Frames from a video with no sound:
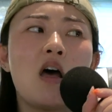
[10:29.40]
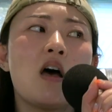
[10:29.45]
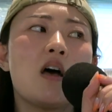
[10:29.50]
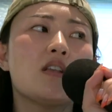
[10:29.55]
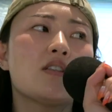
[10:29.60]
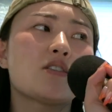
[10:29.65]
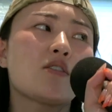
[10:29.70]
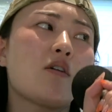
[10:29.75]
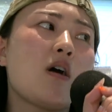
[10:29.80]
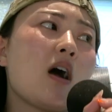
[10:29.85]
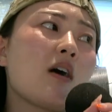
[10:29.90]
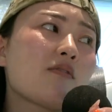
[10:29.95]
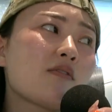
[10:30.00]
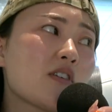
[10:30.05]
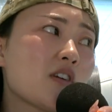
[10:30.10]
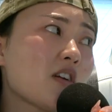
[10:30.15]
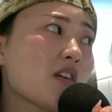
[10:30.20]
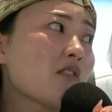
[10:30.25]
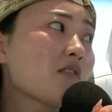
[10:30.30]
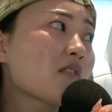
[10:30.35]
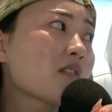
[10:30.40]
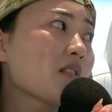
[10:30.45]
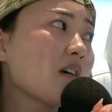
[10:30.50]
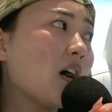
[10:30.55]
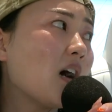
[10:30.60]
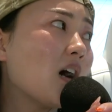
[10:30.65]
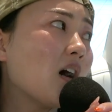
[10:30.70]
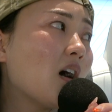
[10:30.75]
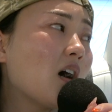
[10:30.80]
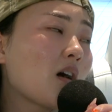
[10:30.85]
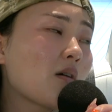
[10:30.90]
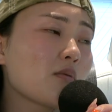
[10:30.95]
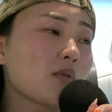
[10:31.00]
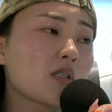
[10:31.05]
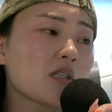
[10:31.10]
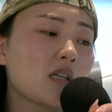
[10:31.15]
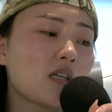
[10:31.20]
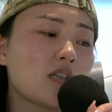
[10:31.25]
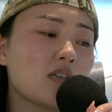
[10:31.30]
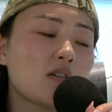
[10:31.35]
And so after hearing that, I was
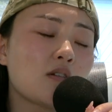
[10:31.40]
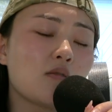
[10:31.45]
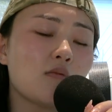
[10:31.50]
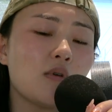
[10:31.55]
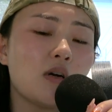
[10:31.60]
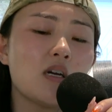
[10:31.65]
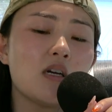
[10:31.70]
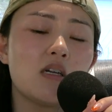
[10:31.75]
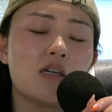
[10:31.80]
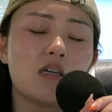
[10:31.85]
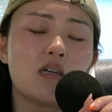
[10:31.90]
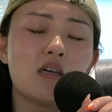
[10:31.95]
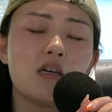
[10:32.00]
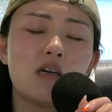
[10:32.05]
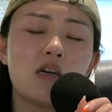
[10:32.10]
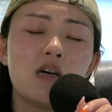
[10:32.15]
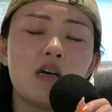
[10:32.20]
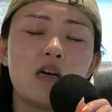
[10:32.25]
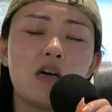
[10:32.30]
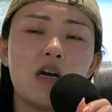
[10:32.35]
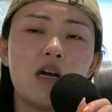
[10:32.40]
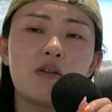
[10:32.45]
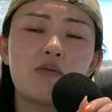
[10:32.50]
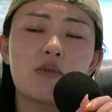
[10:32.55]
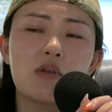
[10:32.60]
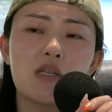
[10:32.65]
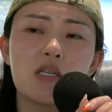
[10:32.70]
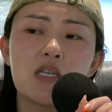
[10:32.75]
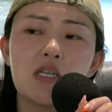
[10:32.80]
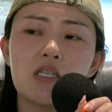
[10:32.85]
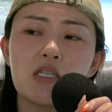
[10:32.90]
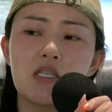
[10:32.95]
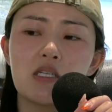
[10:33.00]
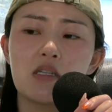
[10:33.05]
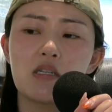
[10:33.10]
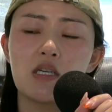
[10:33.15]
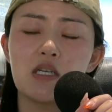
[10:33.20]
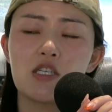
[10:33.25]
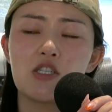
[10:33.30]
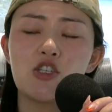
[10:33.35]
like, you know what? I really need to
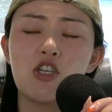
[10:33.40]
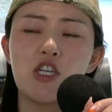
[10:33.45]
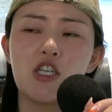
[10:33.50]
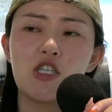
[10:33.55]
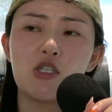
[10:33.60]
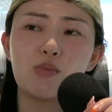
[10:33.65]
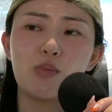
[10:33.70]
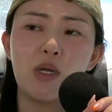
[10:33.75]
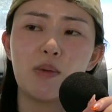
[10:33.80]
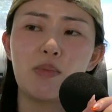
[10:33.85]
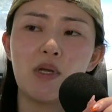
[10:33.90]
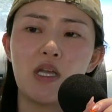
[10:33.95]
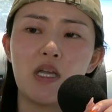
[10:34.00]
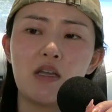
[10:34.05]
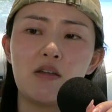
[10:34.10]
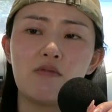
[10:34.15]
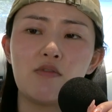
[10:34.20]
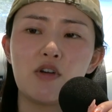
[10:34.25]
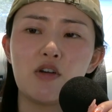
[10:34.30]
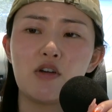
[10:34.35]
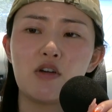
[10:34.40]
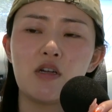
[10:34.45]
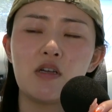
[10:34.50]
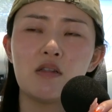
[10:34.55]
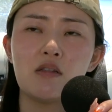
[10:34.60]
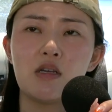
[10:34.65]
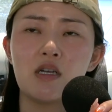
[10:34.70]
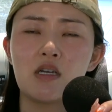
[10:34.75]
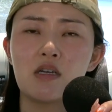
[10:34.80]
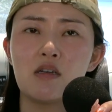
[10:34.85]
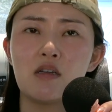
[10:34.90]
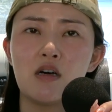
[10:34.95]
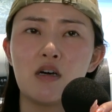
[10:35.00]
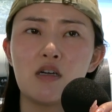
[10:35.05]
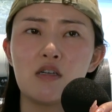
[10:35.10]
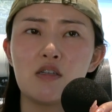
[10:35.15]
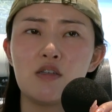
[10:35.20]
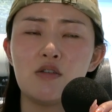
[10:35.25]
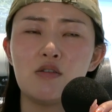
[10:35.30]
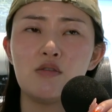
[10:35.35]
like change my behavior and like
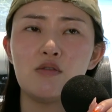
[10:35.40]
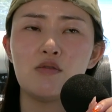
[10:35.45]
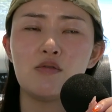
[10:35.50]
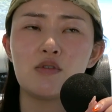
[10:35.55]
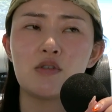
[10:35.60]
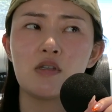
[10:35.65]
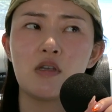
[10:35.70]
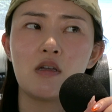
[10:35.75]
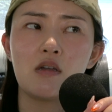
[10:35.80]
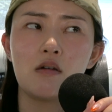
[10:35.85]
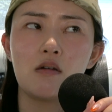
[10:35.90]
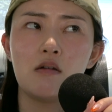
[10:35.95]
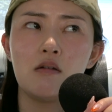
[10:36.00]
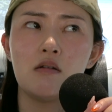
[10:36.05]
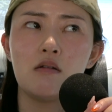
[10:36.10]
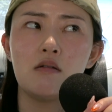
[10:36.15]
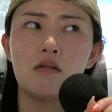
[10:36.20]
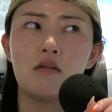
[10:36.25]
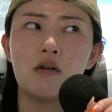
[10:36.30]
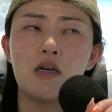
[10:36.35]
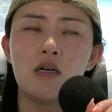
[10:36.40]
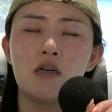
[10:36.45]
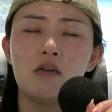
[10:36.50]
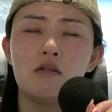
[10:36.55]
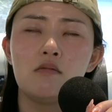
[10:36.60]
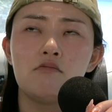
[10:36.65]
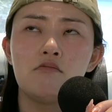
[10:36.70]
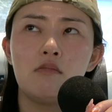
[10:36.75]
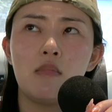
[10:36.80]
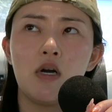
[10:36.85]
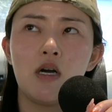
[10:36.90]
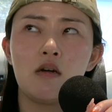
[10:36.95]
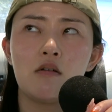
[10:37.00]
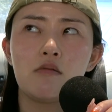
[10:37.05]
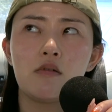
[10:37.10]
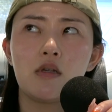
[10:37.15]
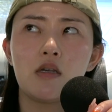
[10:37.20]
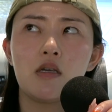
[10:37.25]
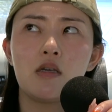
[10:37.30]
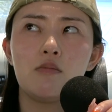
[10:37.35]
not use like, oh, I don't
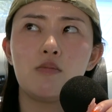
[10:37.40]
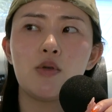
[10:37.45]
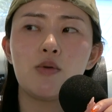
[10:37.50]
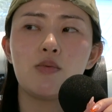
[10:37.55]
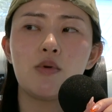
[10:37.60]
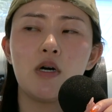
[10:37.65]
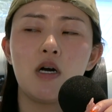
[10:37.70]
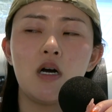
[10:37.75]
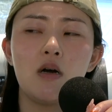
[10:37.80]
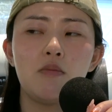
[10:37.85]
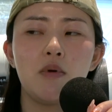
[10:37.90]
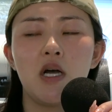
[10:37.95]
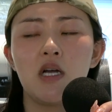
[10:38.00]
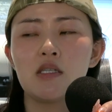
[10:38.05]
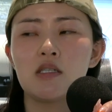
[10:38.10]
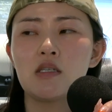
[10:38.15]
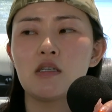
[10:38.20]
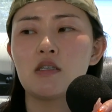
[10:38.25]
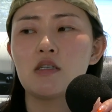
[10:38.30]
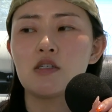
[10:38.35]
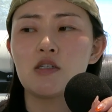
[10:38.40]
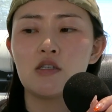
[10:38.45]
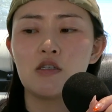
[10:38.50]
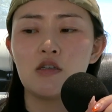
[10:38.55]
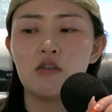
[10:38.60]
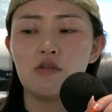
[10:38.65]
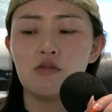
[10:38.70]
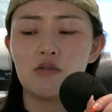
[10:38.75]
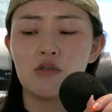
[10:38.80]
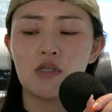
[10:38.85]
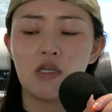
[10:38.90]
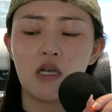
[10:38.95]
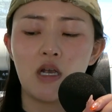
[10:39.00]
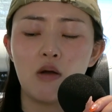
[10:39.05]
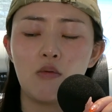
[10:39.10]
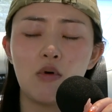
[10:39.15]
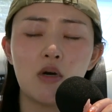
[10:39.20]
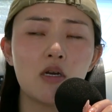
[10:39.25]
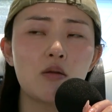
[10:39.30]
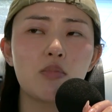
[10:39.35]
really hit people up as an excuse. Like I
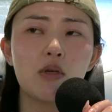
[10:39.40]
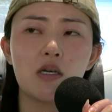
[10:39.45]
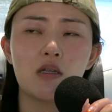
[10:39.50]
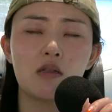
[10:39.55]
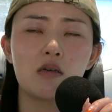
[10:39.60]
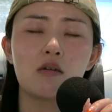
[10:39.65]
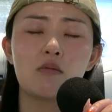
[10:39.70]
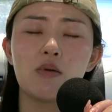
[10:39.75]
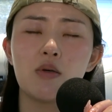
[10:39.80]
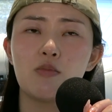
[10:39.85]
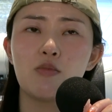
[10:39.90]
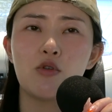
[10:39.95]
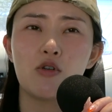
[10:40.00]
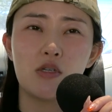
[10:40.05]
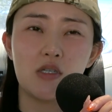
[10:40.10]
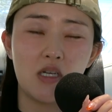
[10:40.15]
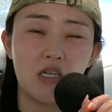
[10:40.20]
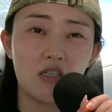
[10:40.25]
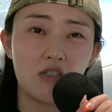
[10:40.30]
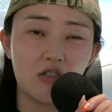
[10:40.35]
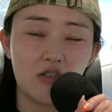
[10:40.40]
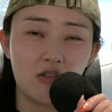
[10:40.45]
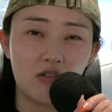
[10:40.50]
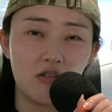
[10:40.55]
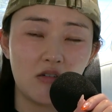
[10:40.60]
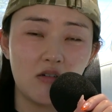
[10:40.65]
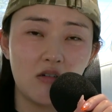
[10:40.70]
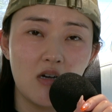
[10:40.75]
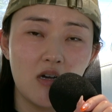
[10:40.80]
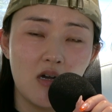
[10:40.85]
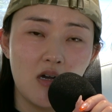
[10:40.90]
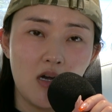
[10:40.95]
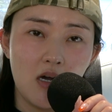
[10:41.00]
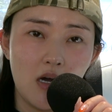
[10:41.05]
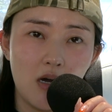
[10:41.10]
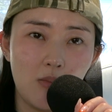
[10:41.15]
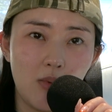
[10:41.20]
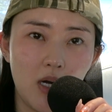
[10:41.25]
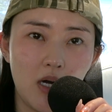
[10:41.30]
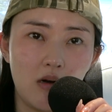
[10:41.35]
want to be a little bit more intentional
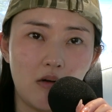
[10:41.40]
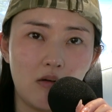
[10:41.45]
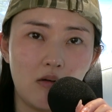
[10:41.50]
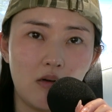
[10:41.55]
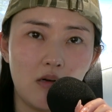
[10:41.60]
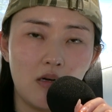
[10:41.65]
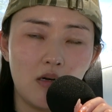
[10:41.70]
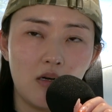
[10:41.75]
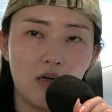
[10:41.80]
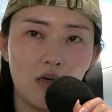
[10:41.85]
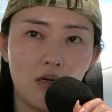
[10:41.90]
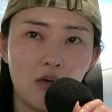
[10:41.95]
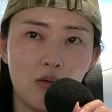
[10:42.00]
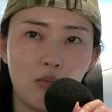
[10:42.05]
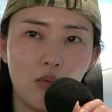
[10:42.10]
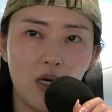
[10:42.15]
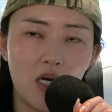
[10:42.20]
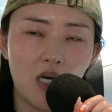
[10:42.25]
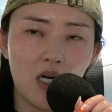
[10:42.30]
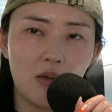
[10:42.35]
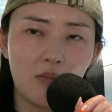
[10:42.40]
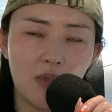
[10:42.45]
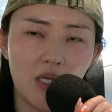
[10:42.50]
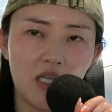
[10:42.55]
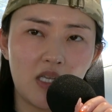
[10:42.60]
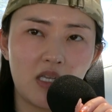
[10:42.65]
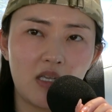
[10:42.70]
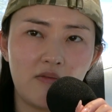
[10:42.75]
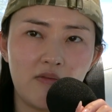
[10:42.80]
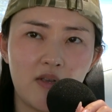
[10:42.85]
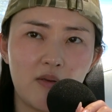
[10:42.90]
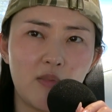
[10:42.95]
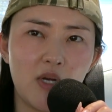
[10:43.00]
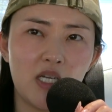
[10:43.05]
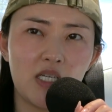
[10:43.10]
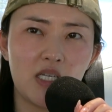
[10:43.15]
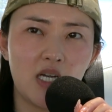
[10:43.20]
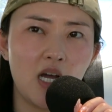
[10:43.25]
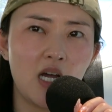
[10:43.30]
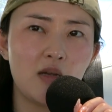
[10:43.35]
about what I'm like giving my
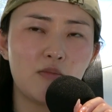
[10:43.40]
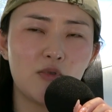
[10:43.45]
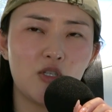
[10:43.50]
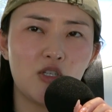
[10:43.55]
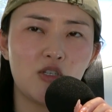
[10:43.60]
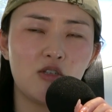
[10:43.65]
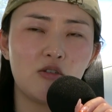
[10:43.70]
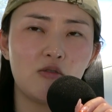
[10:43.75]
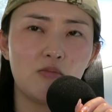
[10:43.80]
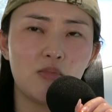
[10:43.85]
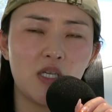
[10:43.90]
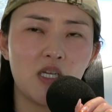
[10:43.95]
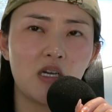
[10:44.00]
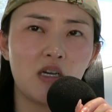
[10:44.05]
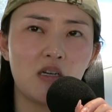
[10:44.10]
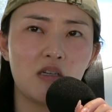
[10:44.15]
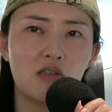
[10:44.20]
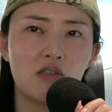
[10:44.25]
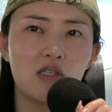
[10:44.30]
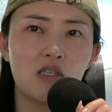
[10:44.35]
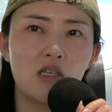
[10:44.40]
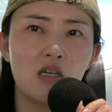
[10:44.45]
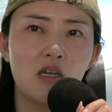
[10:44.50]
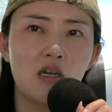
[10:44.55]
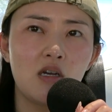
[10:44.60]
time to, because